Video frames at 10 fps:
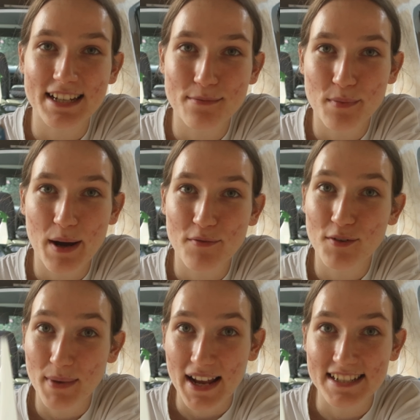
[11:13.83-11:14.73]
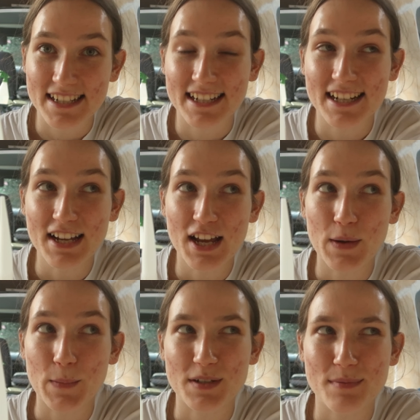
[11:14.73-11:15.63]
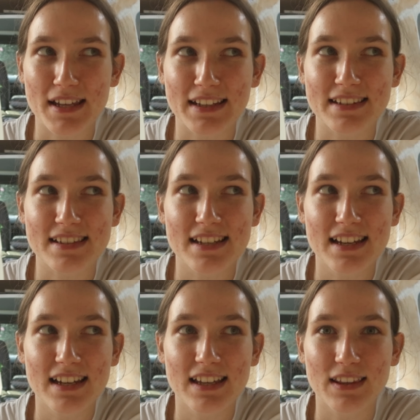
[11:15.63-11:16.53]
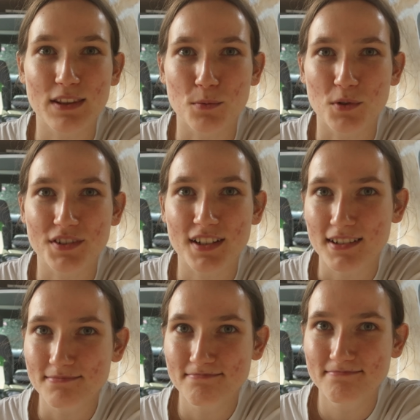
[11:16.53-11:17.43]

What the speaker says: I can prep for painting, which means the walls are done.